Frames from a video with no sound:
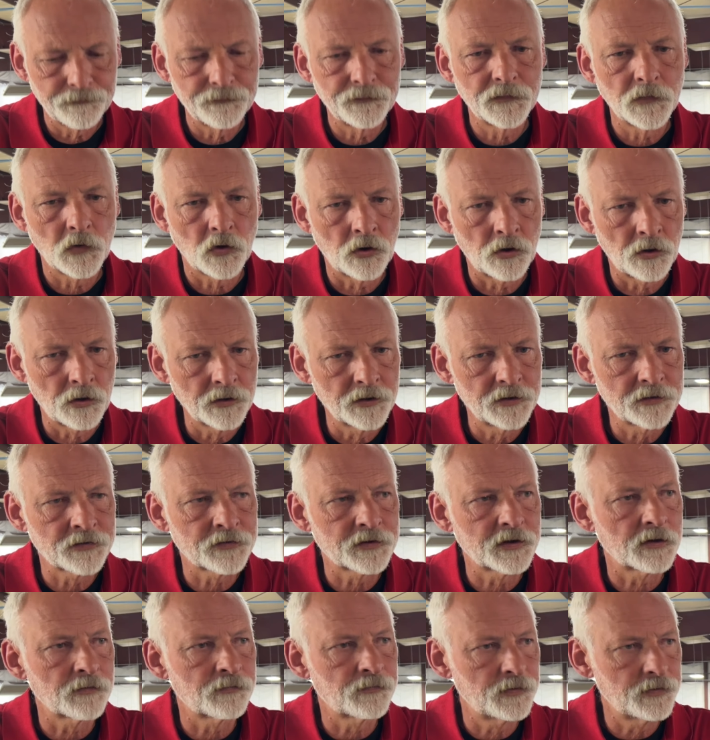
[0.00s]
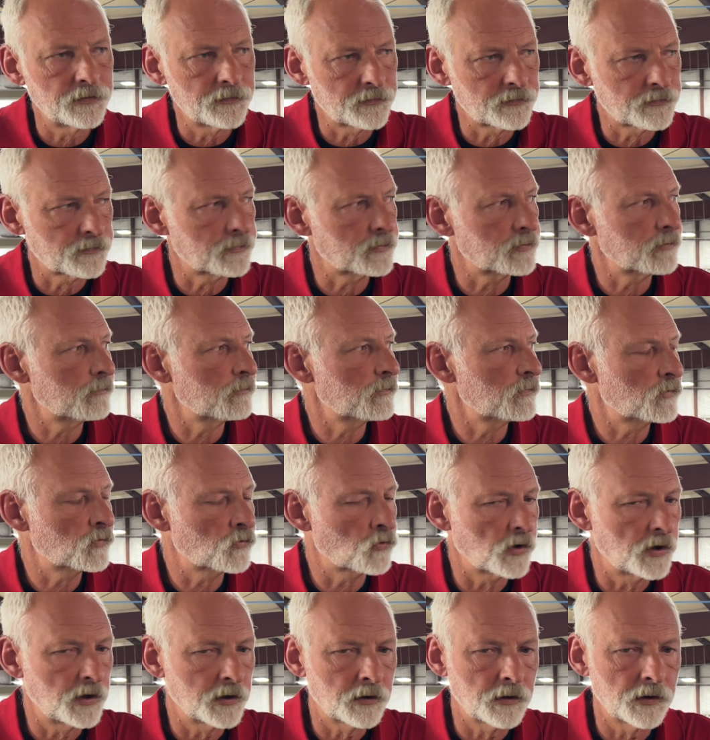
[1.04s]
All this stuff is
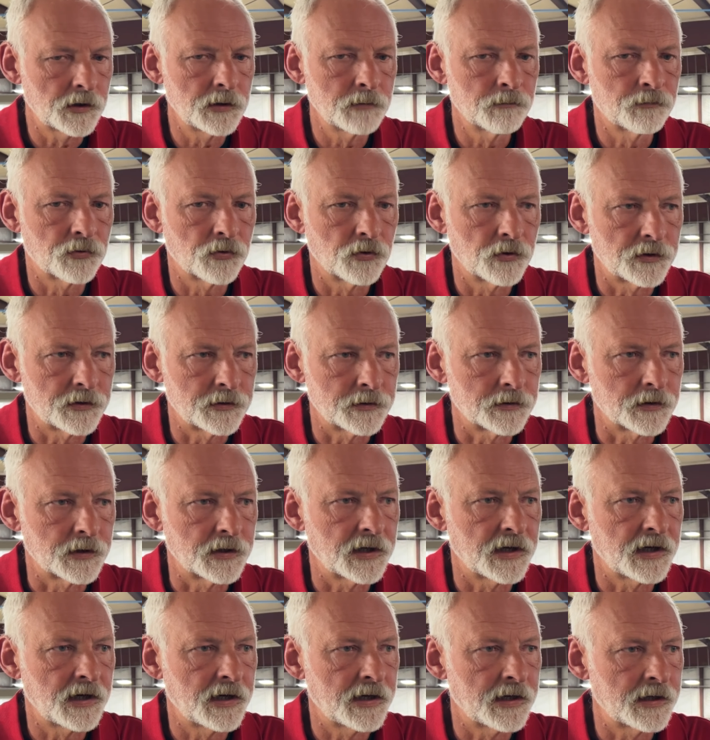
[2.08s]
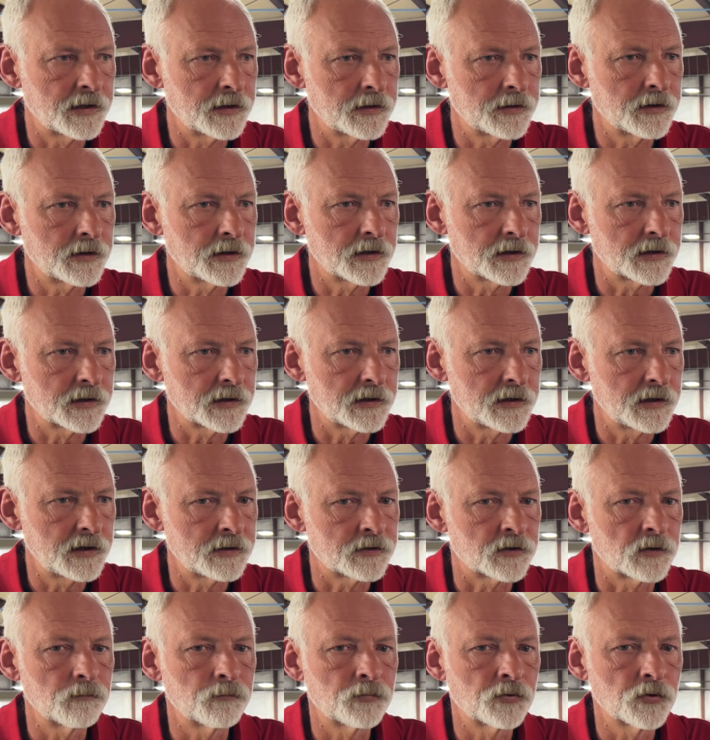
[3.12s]
critically important, and it's
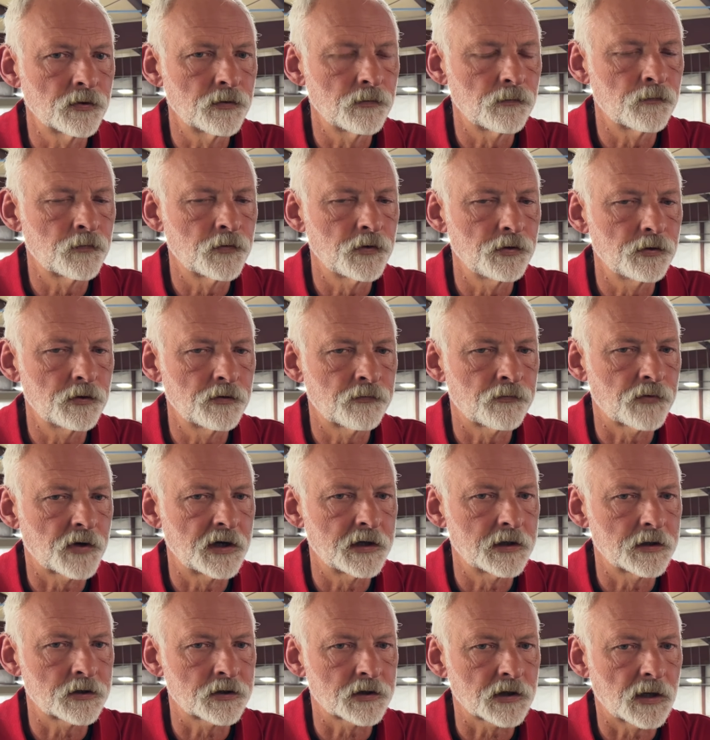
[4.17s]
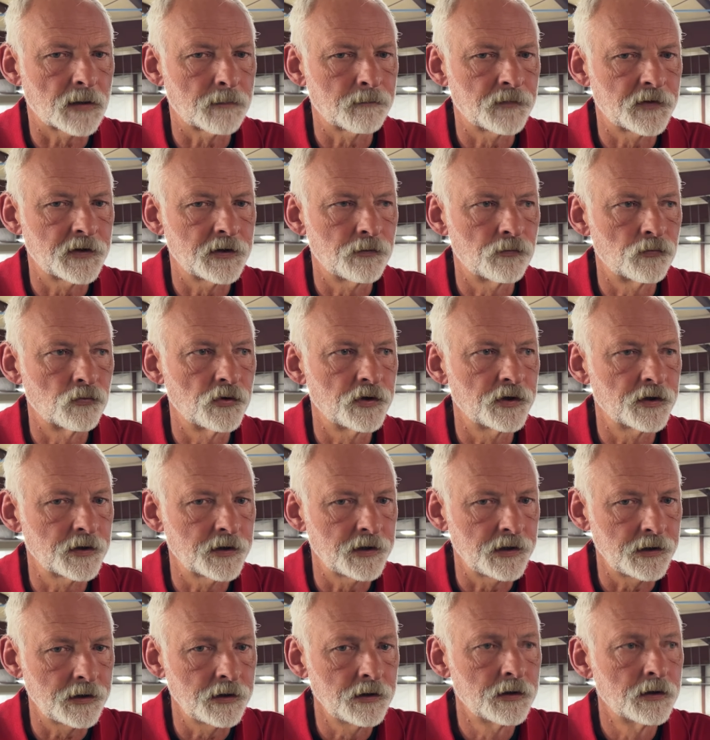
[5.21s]
important for you to find a shop that
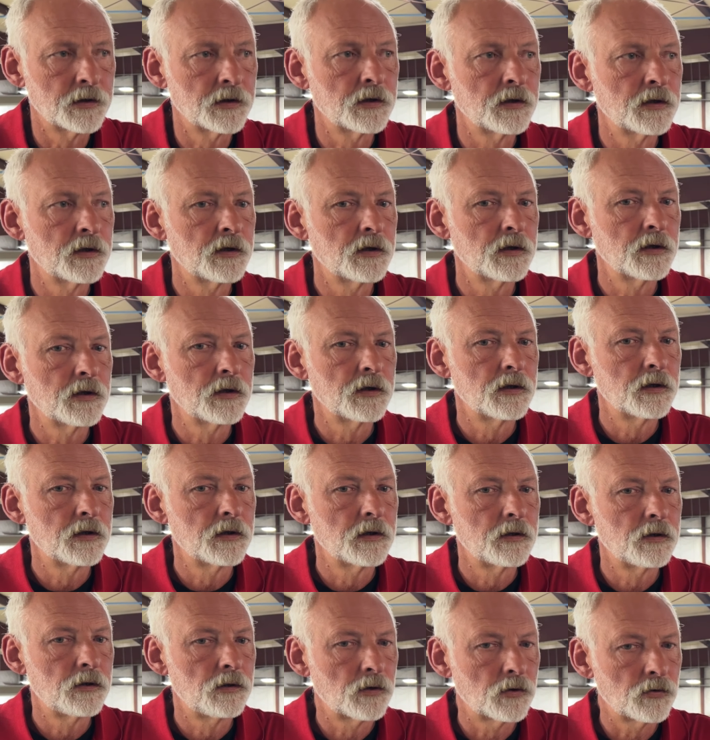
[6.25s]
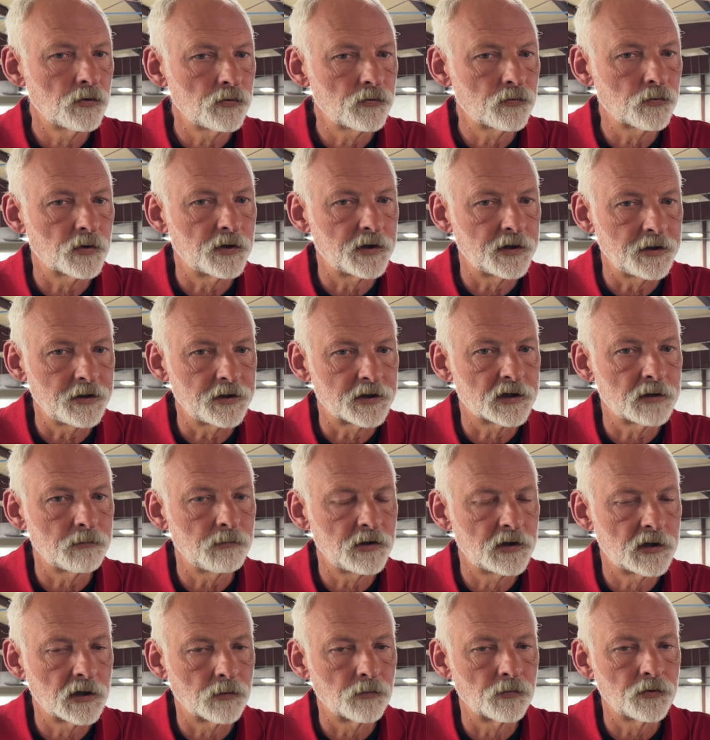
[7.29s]
really knows what needs to be
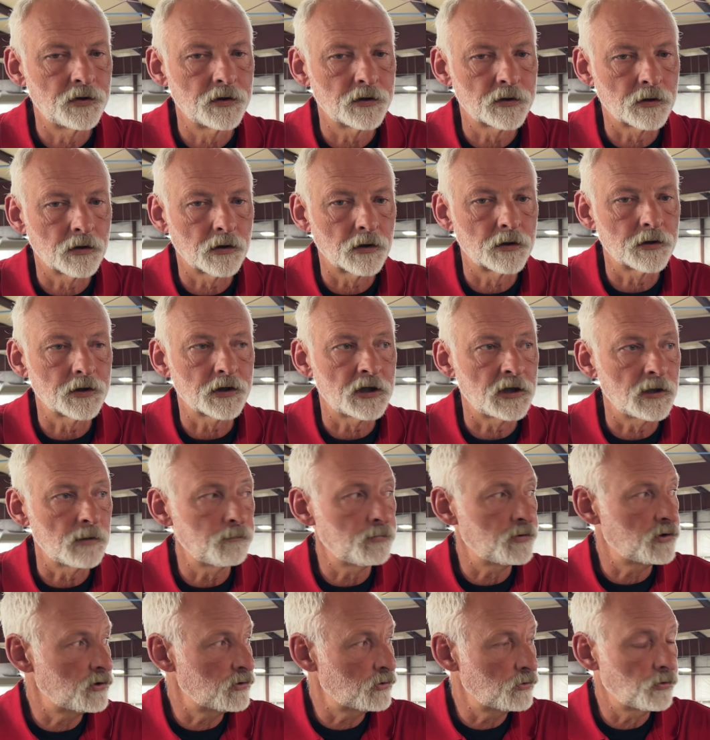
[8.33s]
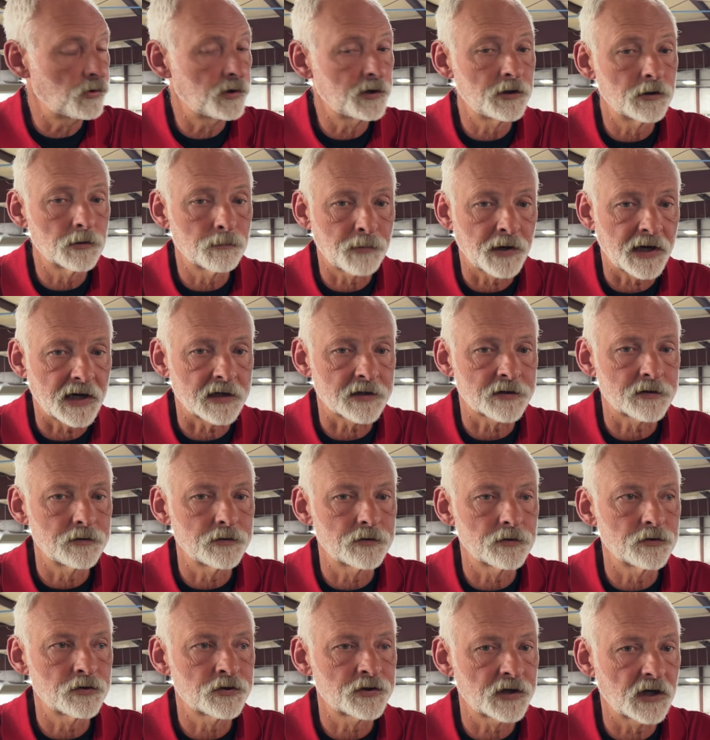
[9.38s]
done with your car to keep you and your
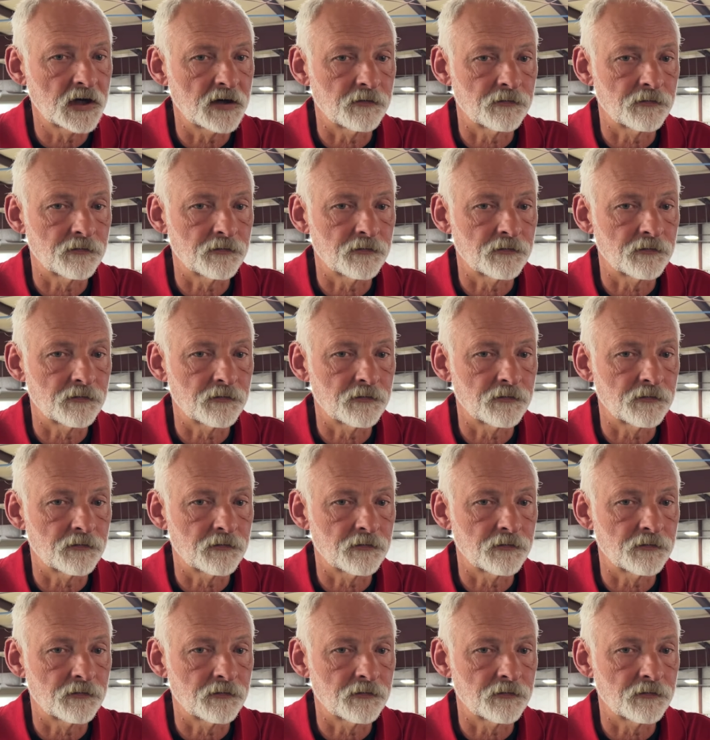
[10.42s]
passengers safe.